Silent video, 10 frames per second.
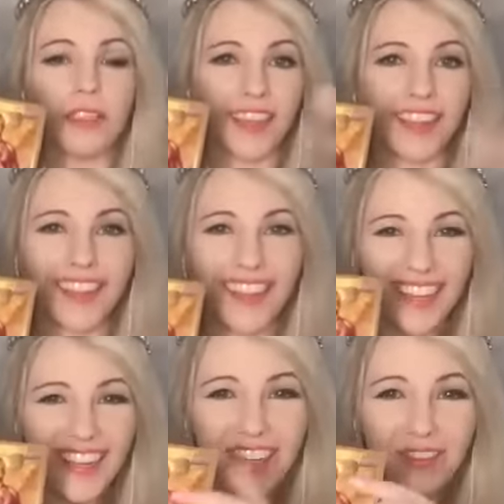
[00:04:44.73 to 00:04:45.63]
It's like
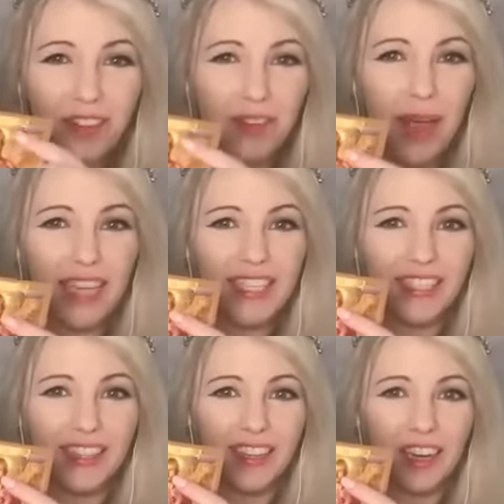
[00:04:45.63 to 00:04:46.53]
for the
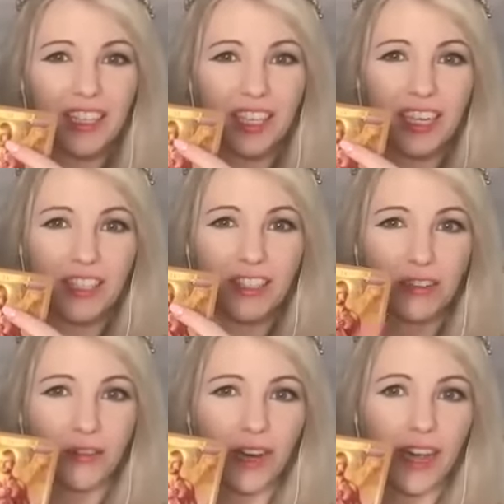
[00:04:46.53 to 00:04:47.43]
masculine there, actually he's
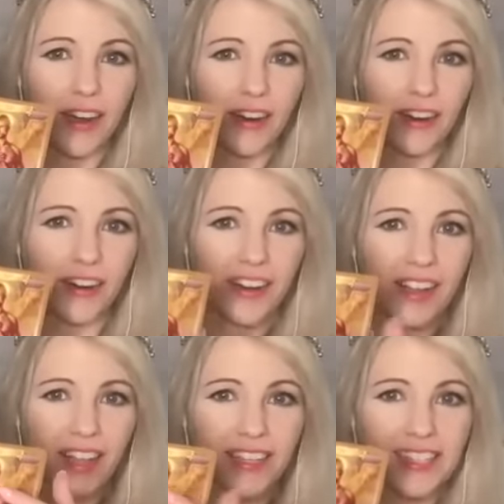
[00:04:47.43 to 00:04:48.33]
looking right at her
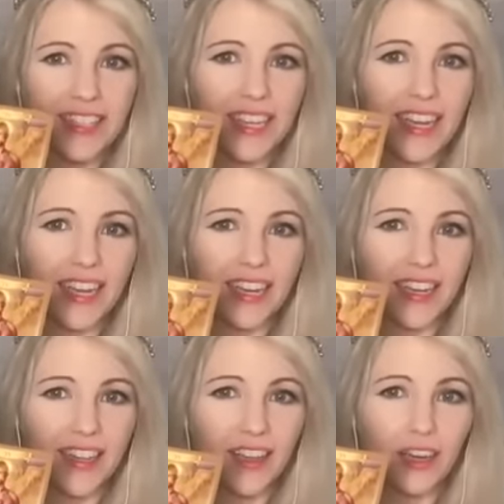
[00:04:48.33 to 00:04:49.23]
and
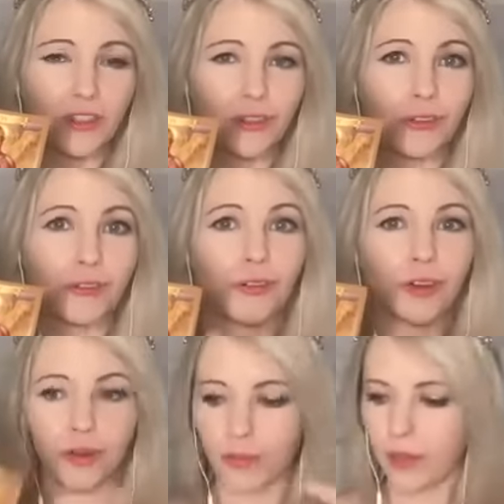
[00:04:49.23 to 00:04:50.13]
seeing her true
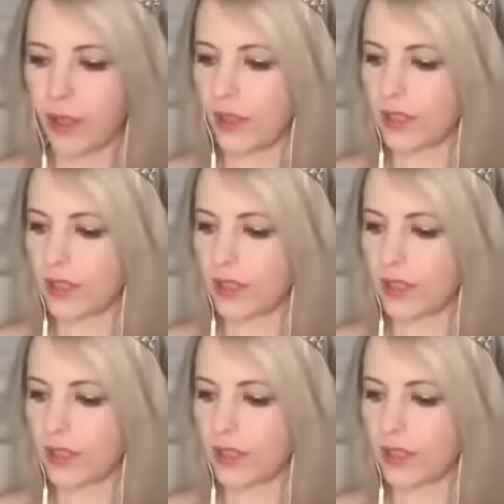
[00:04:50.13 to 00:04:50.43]
form.